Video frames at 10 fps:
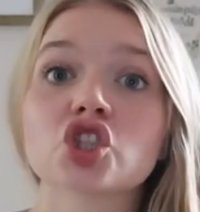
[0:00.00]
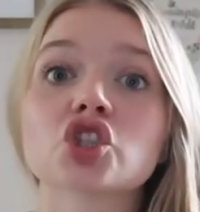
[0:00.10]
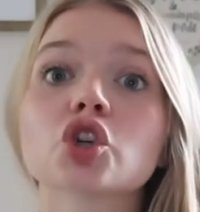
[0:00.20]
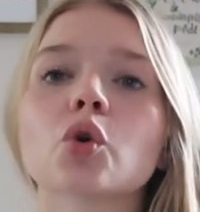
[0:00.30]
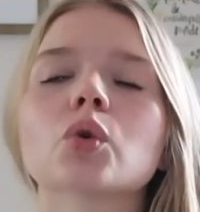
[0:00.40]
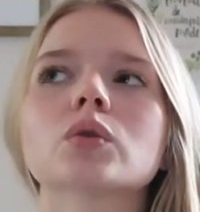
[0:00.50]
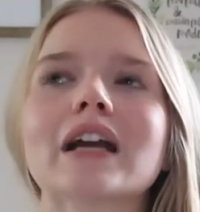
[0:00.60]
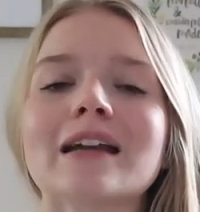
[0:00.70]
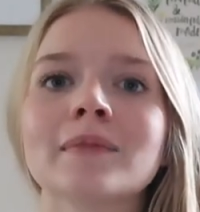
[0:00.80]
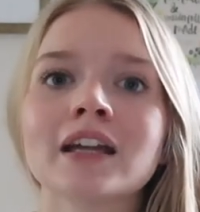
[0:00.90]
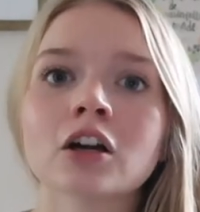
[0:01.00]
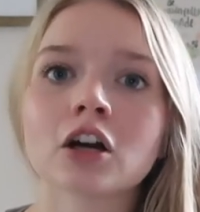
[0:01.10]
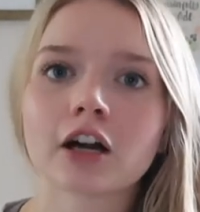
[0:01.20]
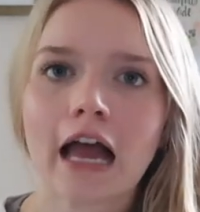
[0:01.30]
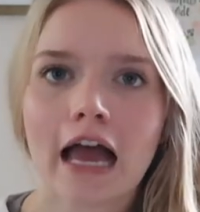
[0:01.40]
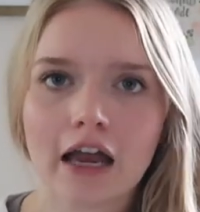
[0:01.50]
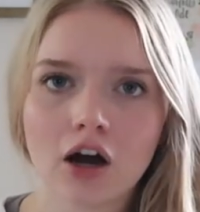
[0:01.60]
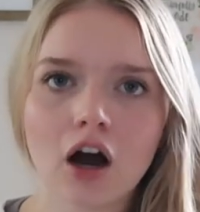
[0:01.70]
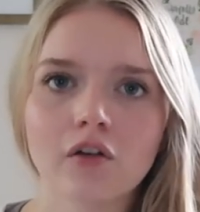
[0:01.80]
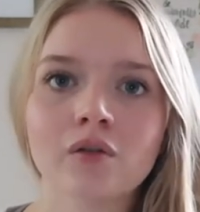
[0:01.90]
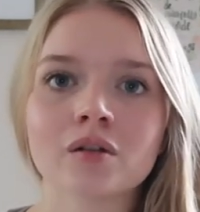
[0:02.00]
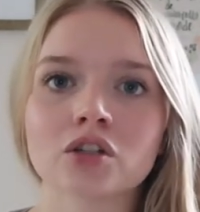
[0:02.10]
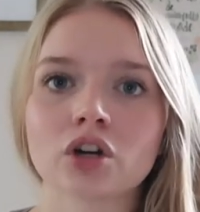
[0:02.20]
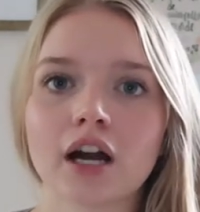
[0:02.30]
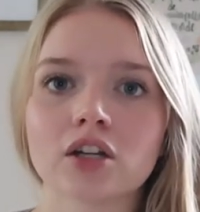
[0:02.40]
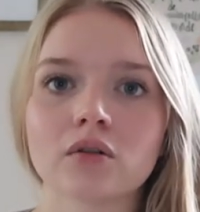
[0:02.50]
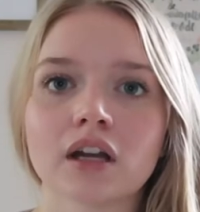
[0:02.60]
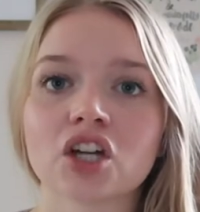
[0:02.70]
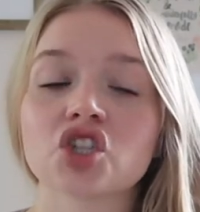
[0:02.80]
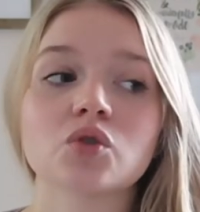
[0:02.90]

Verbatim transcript: screaming her head off when we tried doing it.